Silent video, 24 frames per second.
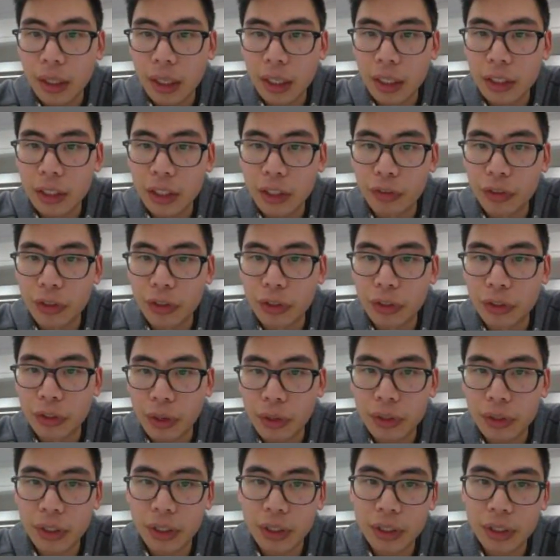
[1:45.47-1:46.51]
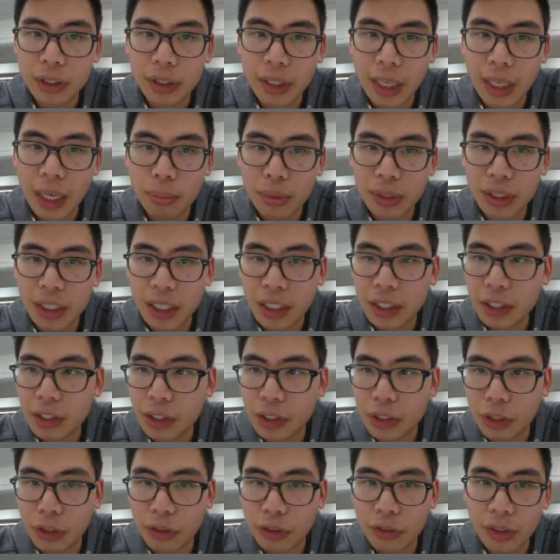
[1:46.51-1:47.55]
And if you notice, that
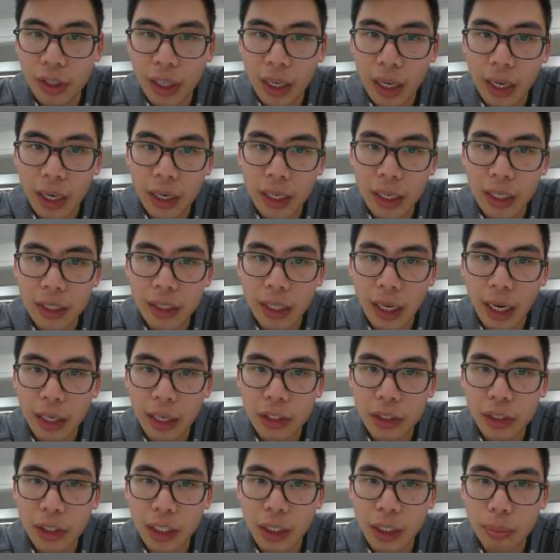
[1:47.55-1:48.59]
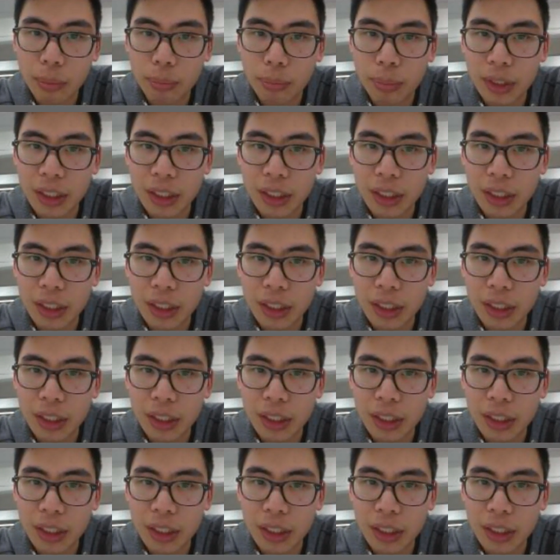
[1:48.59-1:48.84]
percentage over there is actually